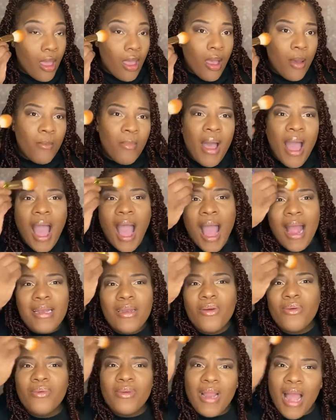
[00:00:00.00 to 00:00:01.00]
But I
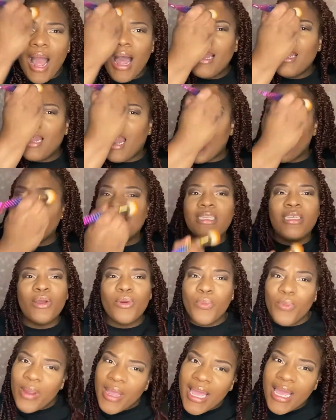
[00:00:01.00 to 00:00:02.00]
do not like
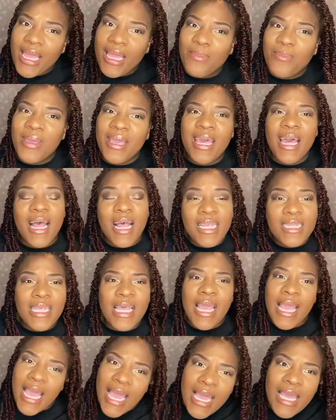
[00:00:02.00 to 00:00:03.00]
Tariq because
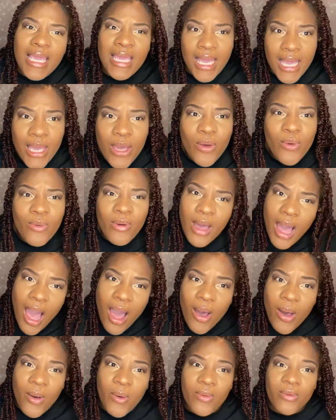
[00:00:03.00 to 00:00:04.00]
he killed
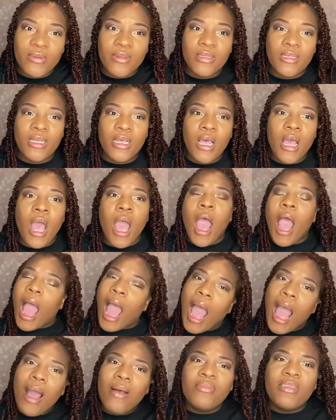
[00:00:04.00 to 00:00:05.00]
Ghost.
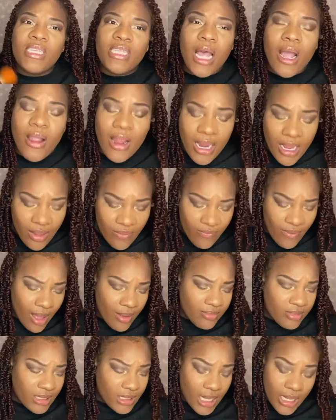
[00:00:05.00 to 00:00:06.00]
I'm sorry if
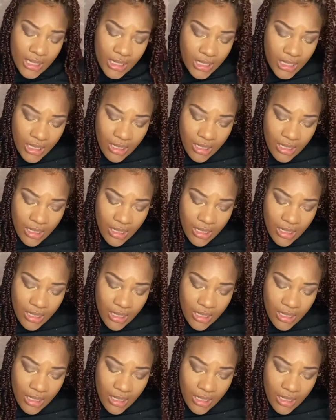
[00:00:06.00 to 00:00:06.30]
I'm telling